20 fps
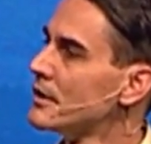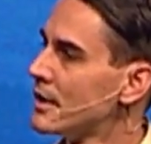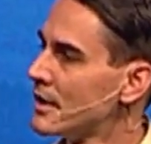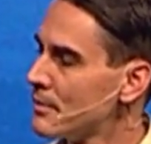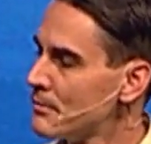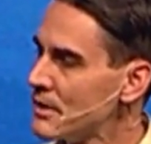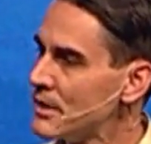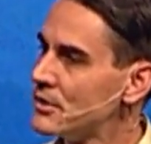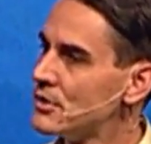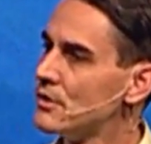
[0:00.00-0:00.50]
and
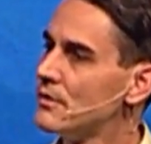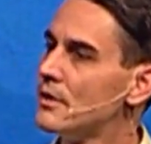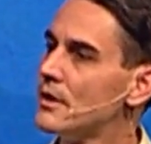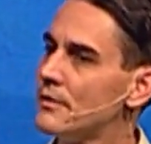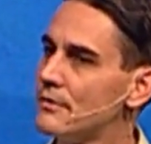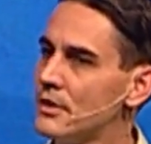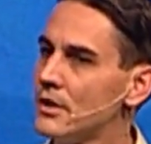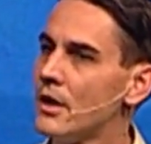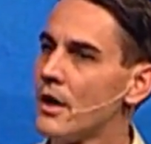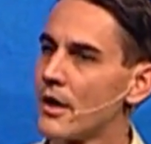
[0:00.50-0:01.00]
it means you've
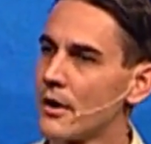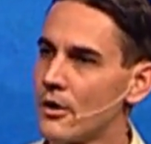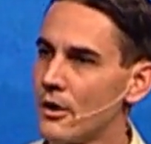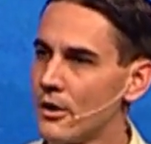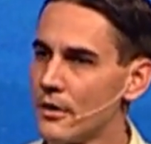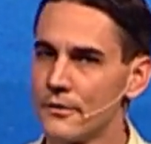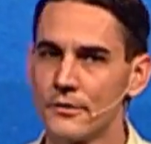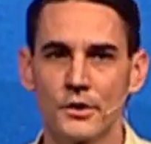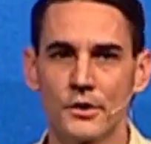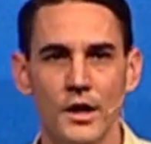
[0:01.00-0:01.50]
given God
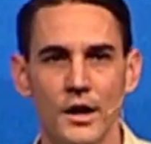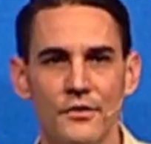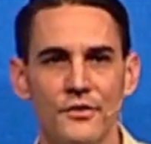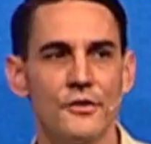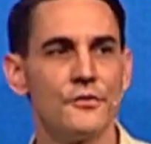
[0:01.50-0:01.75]
all of your life.